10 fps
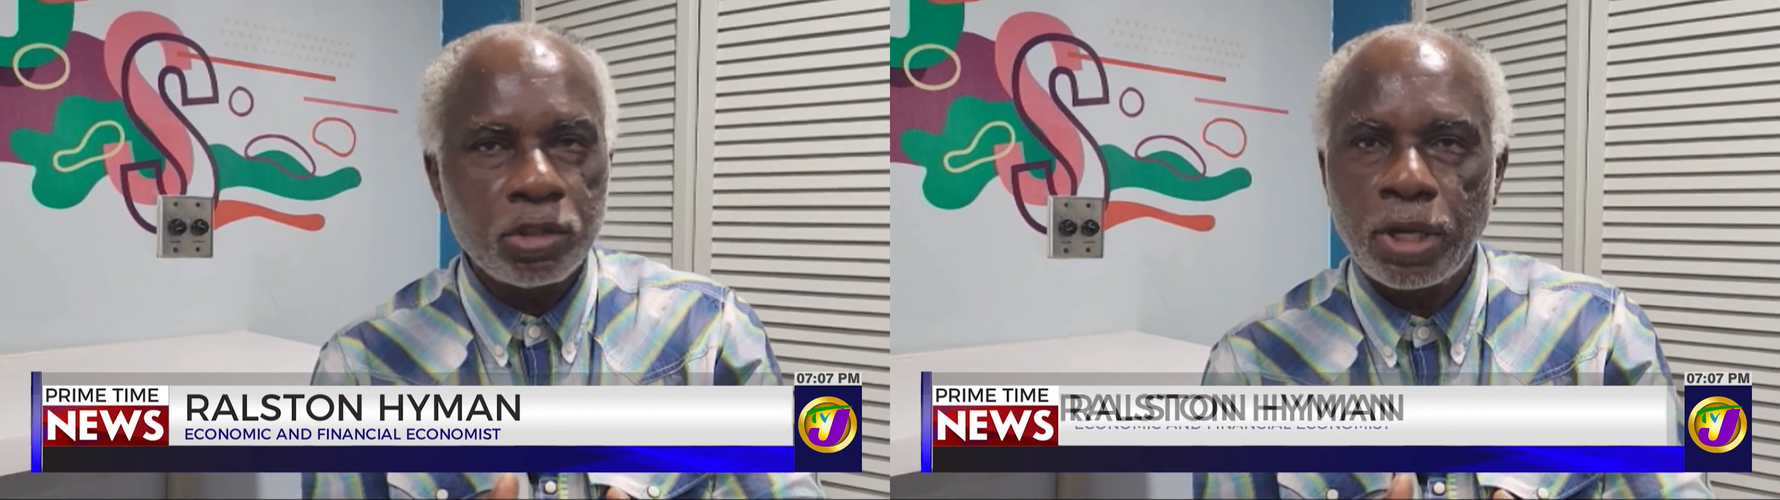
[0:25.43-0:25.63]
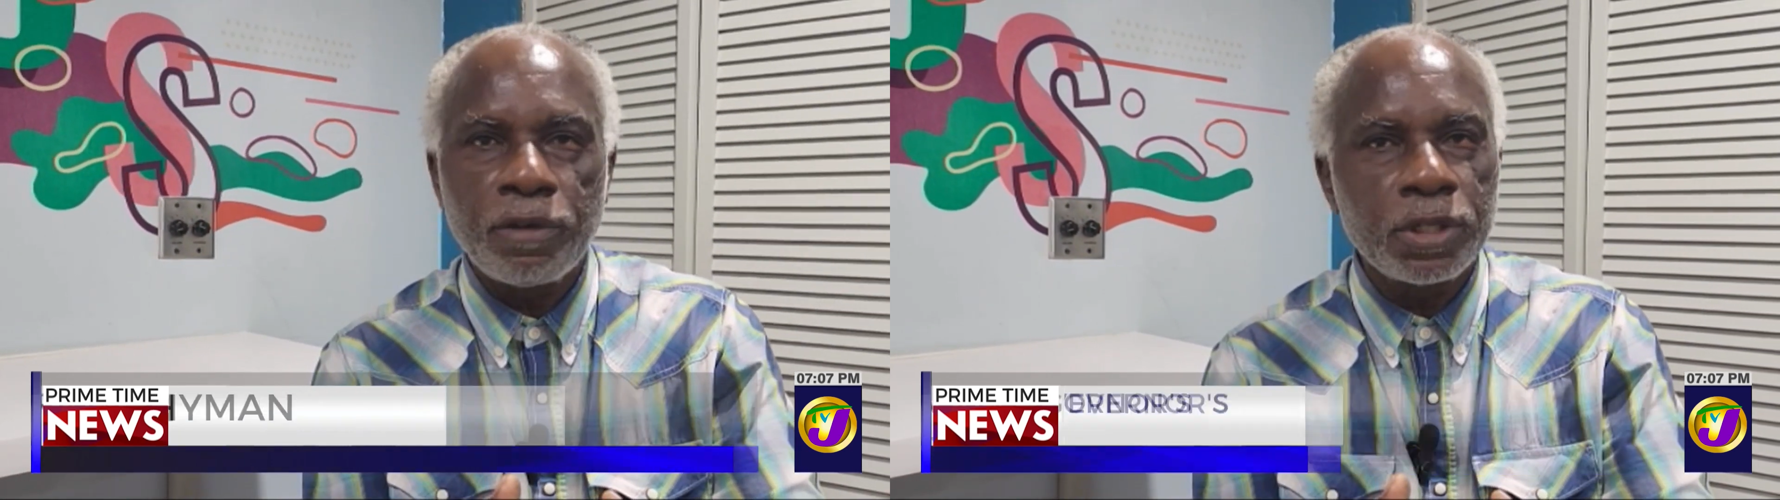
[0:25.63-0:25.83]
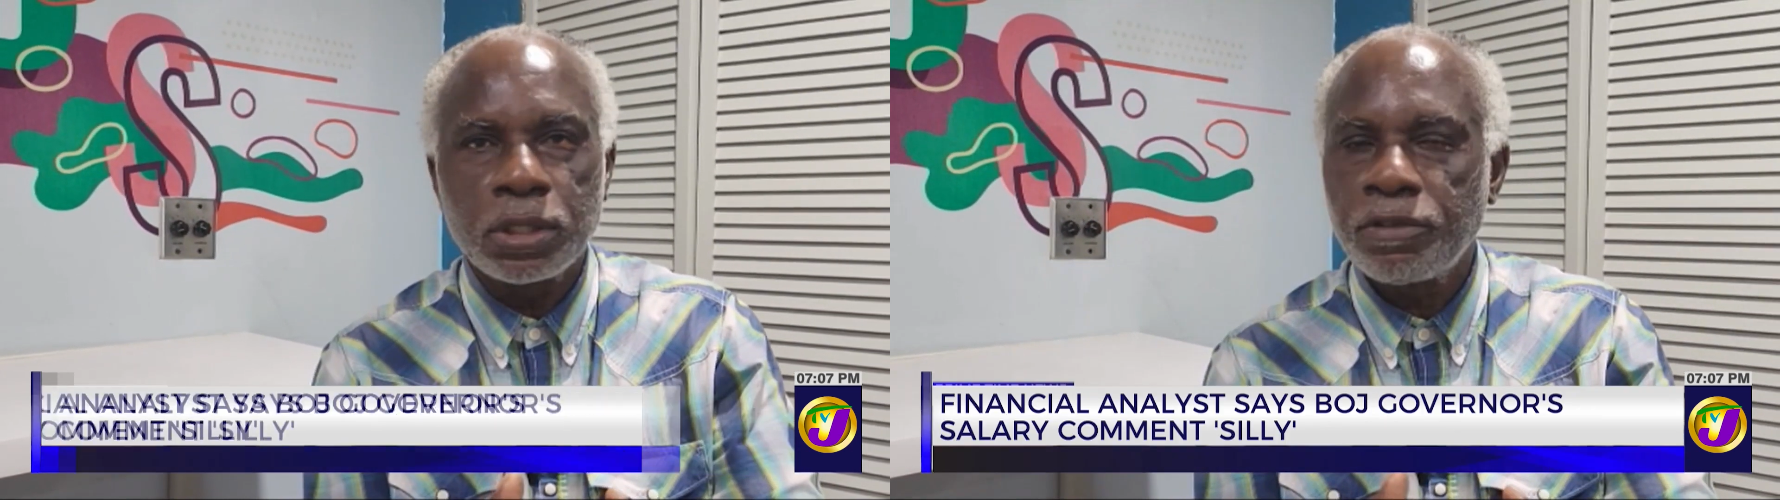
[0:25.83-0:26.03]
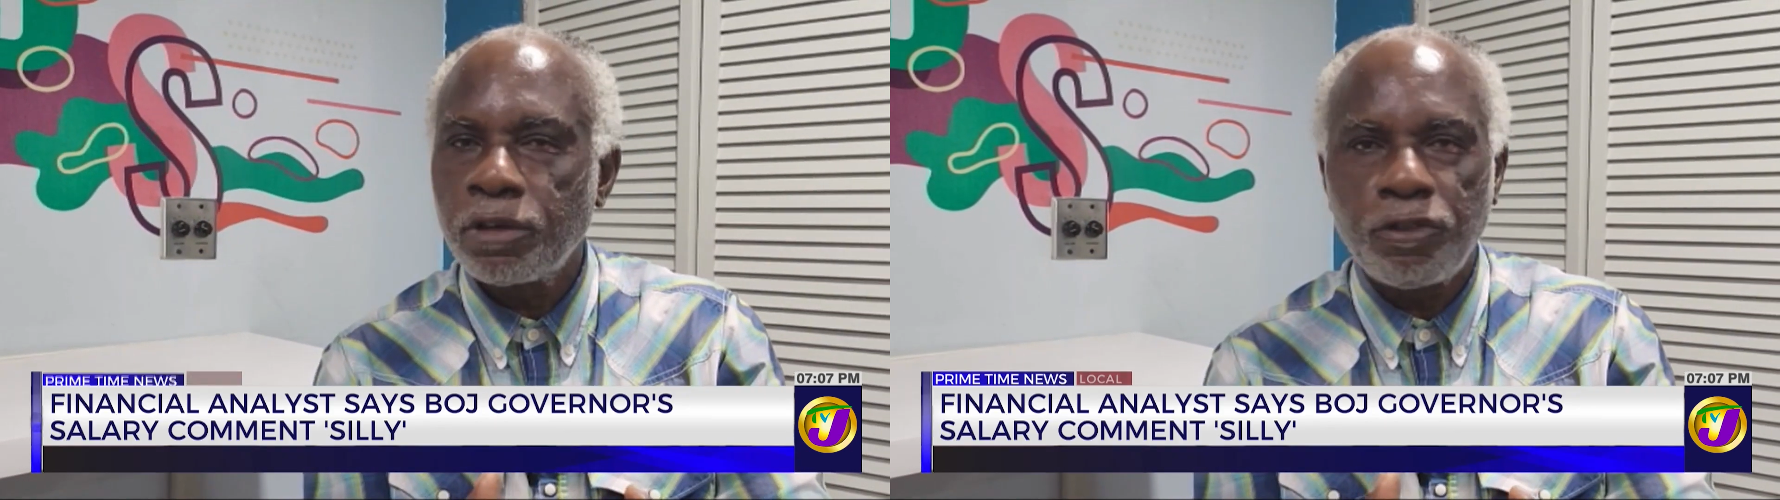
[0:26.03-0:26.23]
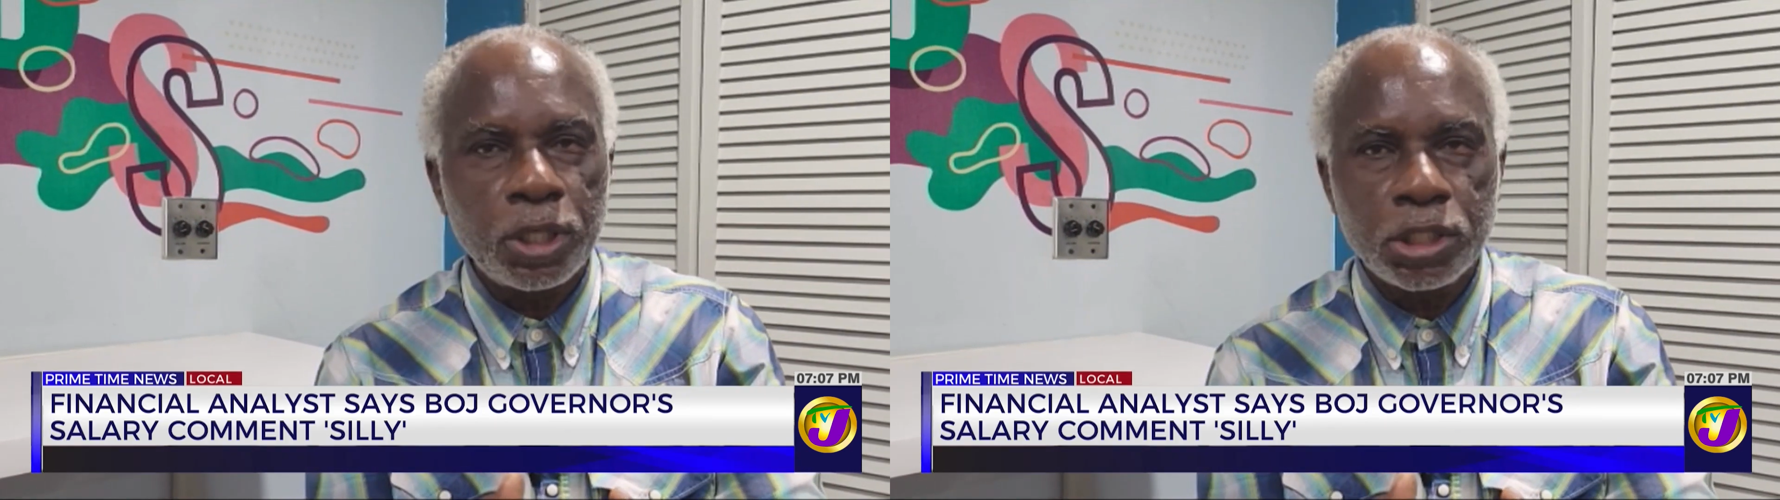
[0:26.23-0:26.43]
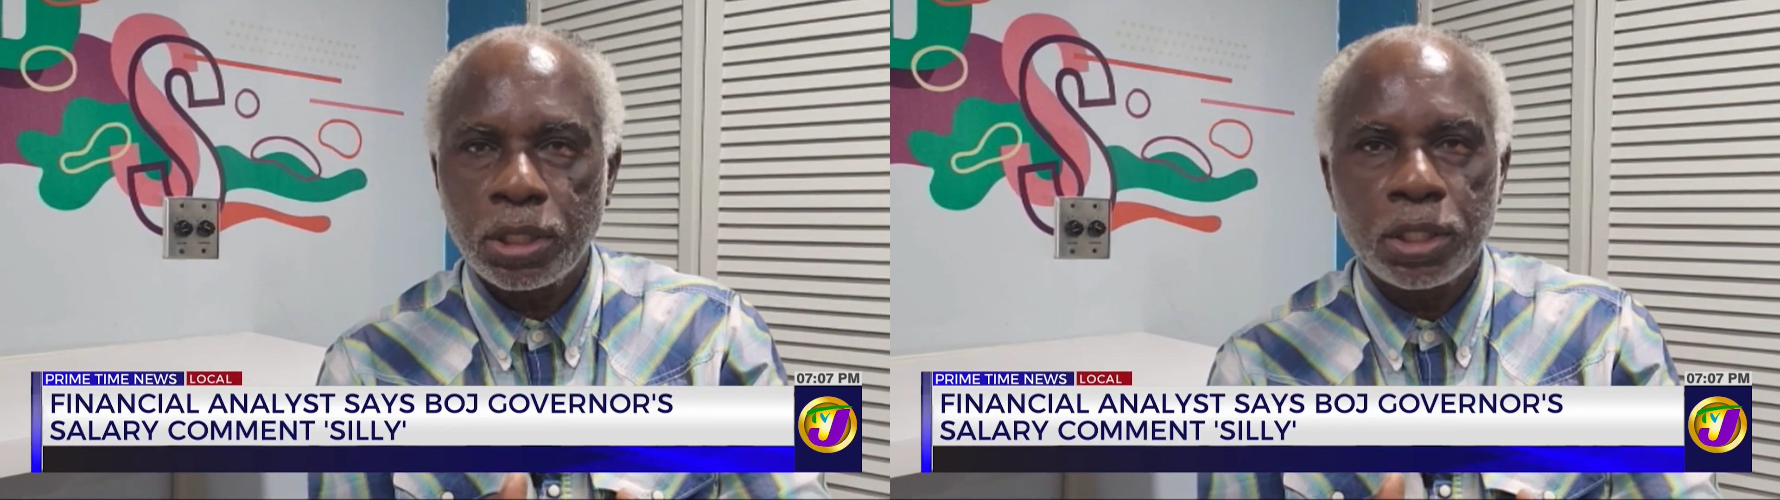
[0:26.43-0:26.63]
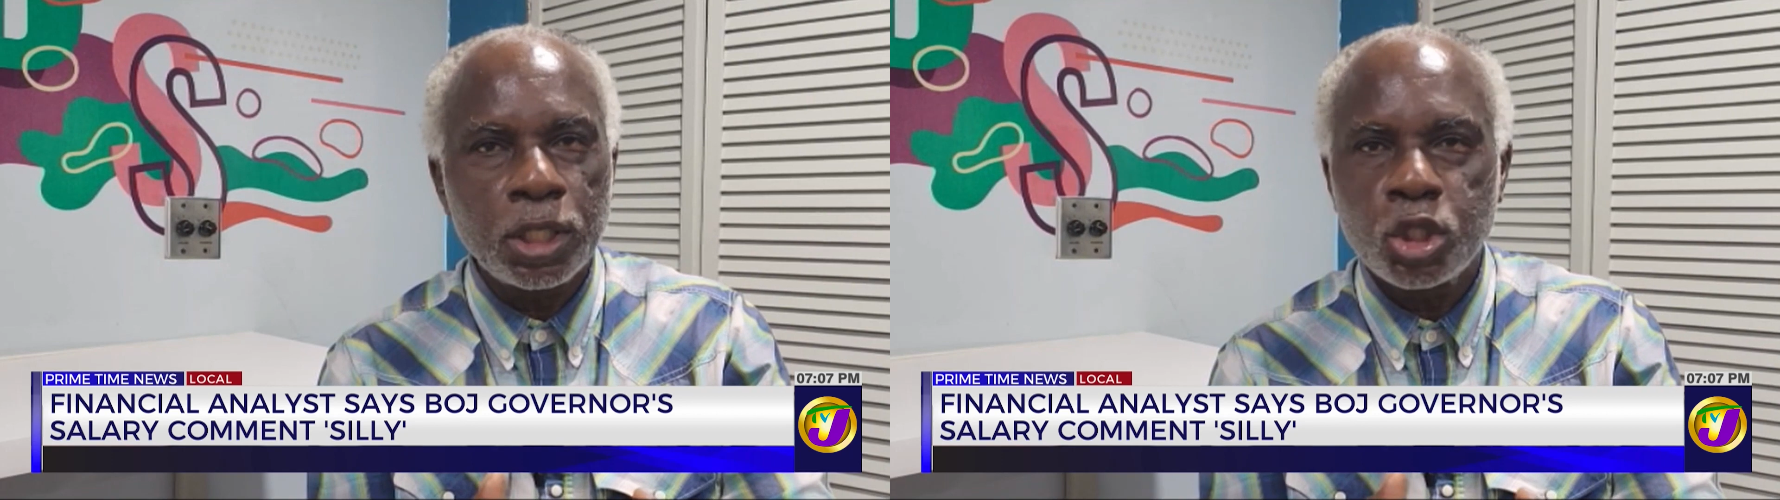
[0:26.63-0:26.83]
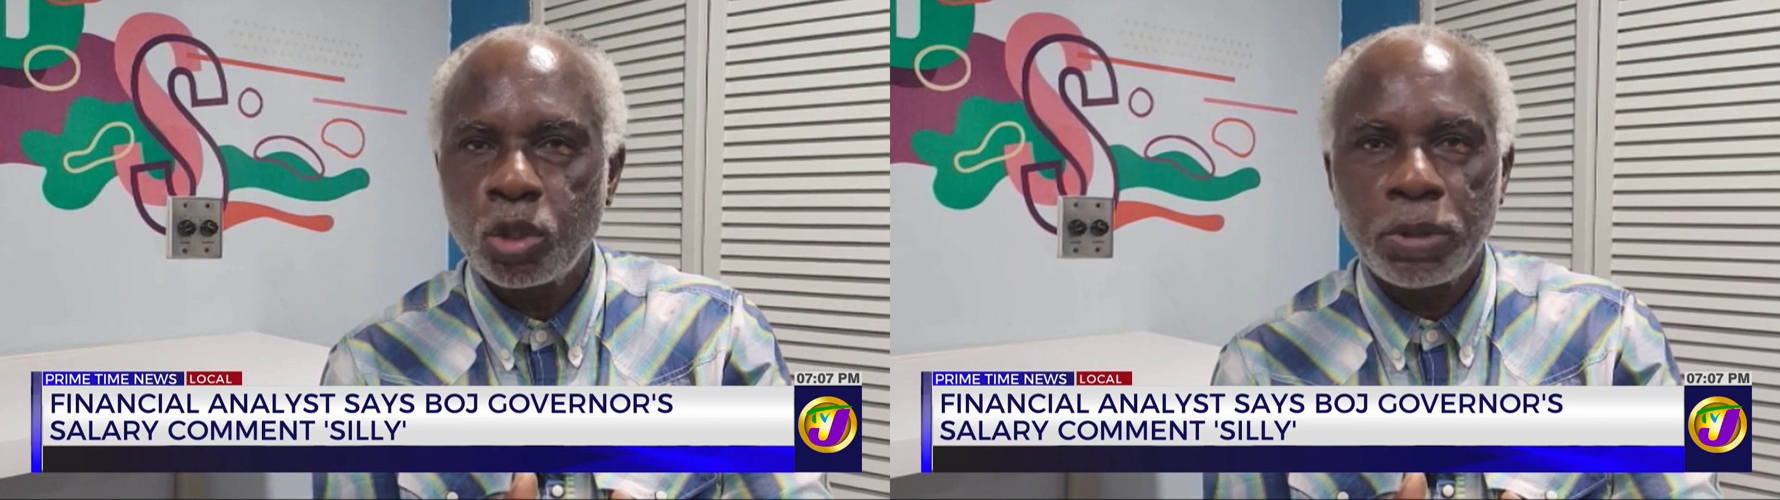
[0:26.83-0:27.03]
drivers of inflation
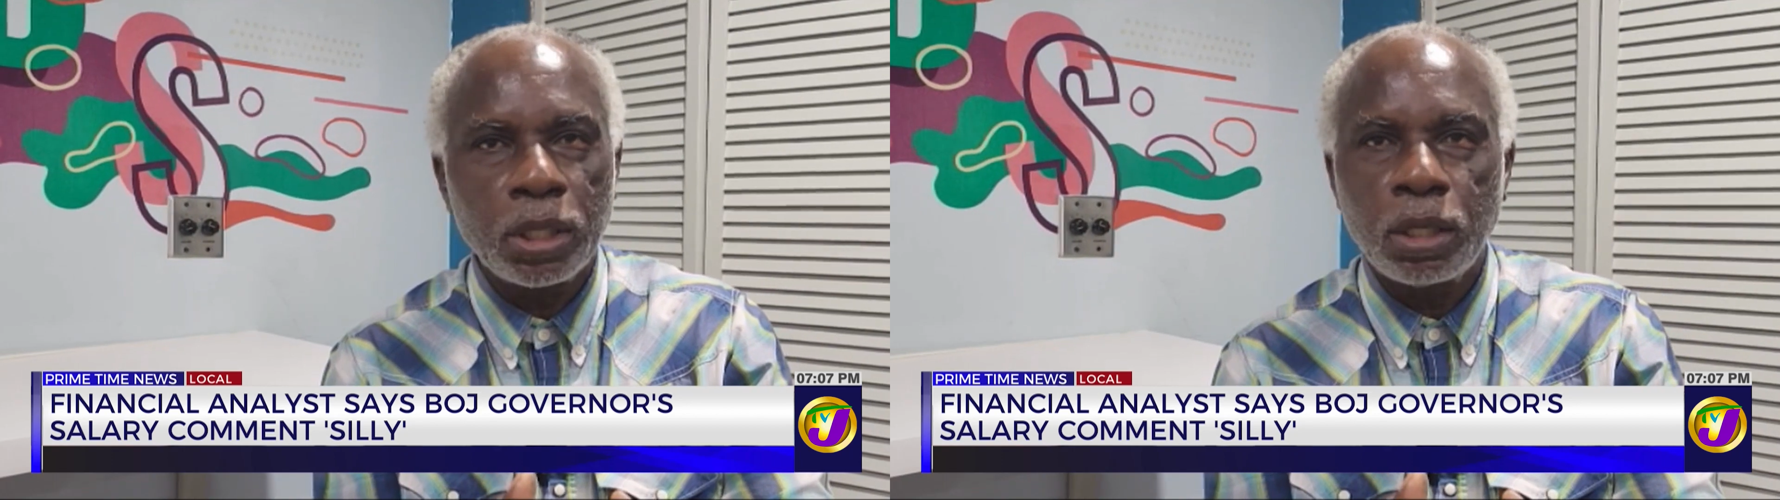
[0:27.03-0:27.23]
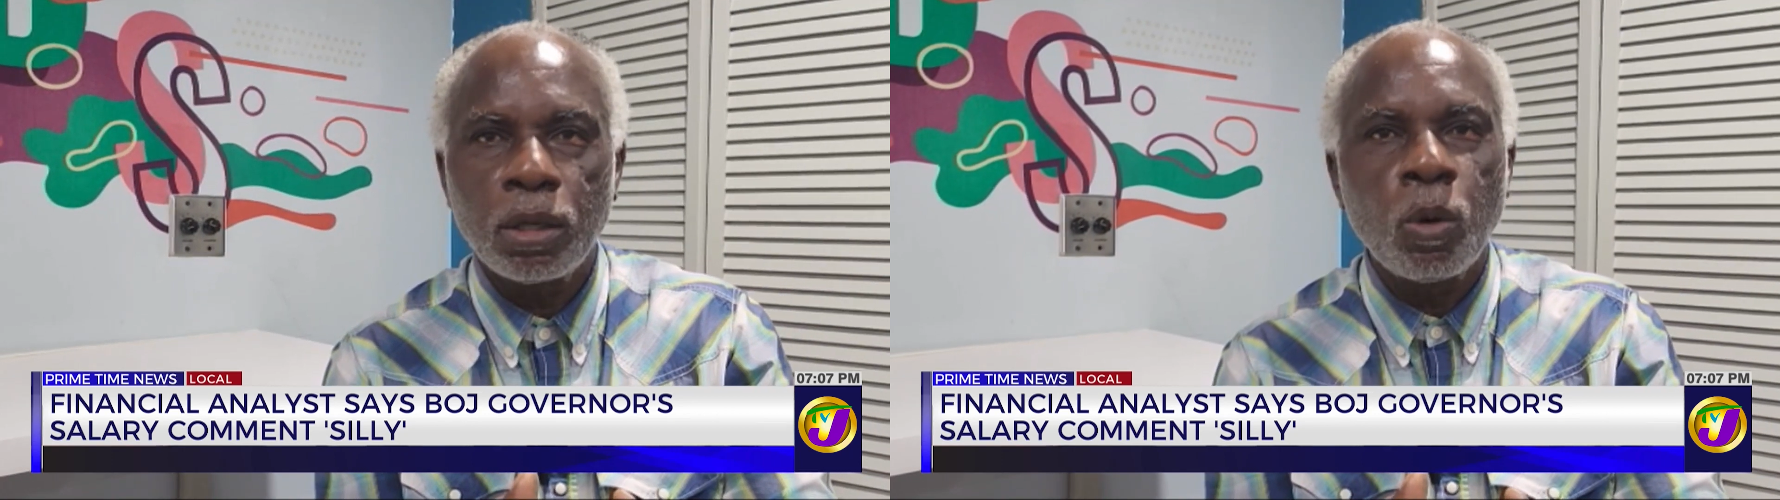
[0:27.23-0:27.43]
in Jamaica.